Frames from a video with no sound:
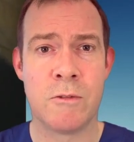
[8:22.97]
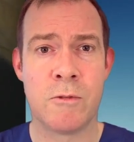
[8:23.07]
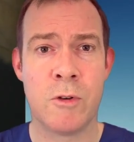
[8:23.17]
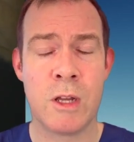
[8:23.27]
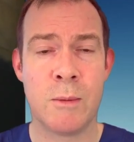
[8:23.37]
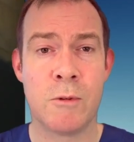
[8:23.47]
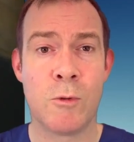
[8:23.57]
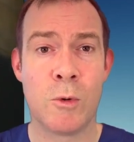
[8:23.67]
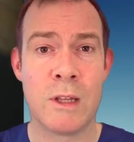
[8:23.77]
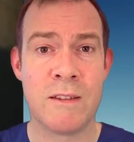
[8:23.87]
and free
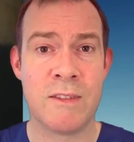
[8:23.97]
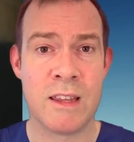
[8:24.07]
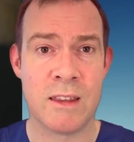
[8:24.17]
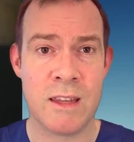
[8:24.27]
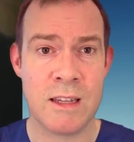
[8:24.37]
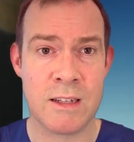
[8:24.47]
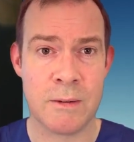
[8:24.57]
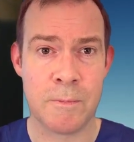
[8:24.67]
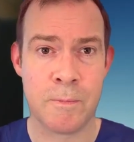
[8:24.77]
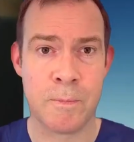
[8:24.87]
before leaving
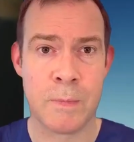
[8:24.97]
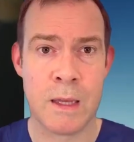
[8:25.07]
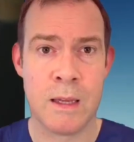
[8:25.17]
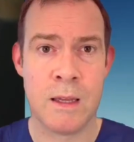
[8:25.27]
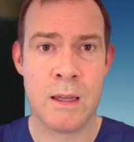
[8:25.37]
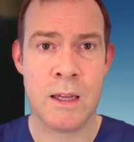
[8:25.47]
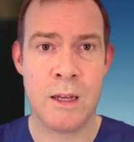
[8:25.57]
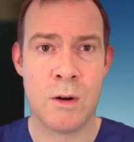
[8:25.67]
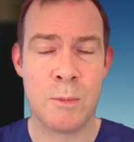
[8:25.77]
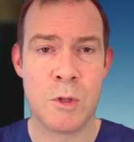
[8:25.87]
theatre.
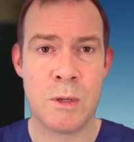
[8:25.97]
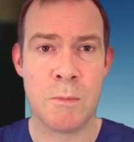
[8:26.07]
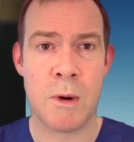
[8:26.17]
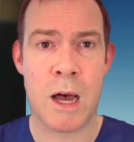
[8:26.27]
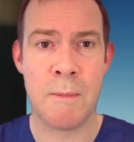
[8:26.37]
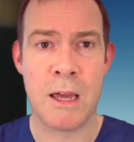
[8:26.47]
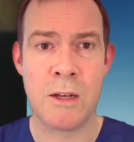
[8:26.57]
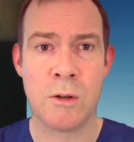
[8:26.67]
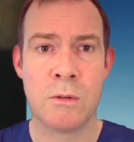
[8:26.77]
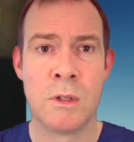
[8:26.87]
Here I'm using
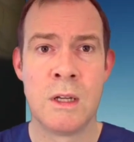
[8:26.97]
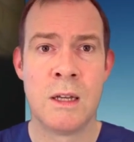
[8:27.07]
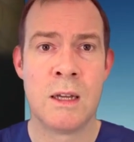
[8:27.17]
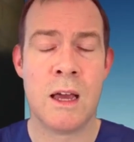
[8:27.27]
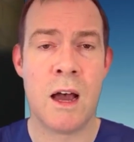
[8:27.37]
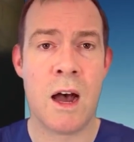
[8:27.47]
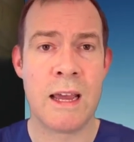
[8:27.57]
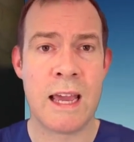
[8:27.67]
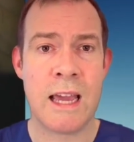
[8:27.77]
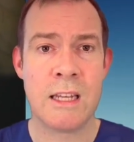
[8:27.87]
bimanual
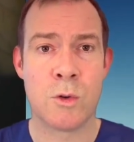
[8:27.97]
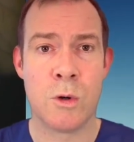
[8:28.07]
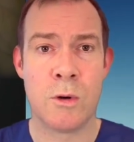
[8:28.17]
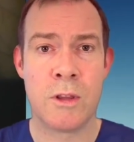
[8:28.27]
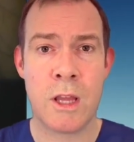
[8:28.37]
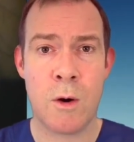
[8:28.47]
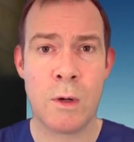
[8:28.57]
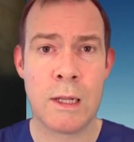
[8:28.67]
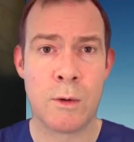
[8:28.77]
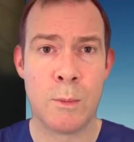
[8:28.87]
IA to
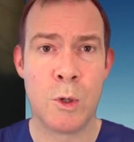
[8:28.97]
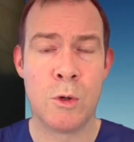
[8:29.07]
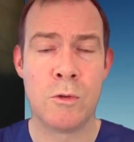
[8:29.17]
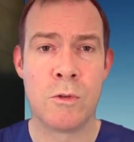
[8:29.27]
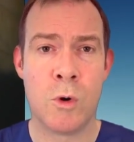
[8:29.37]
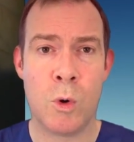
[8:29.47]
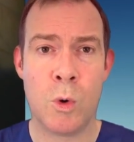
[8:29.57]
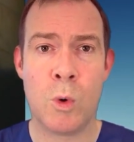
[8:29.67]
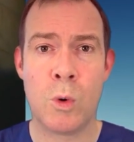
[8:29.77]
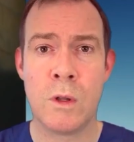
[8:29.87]
thoroughly remove
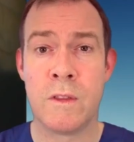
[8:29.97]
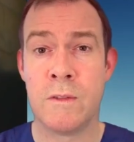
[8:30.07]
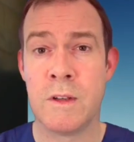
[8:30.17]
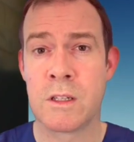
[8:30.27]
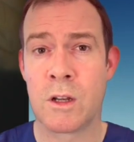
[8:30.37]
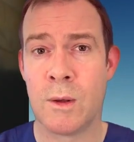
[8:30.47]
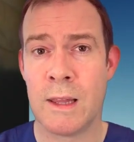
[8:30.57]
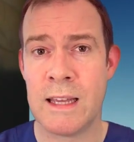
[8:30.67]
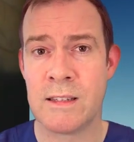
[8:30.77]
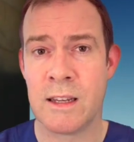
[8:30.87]
all of the
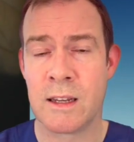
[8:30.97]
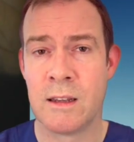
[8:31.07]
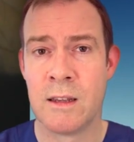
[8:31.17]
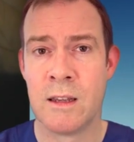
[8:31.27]
viscoelastic,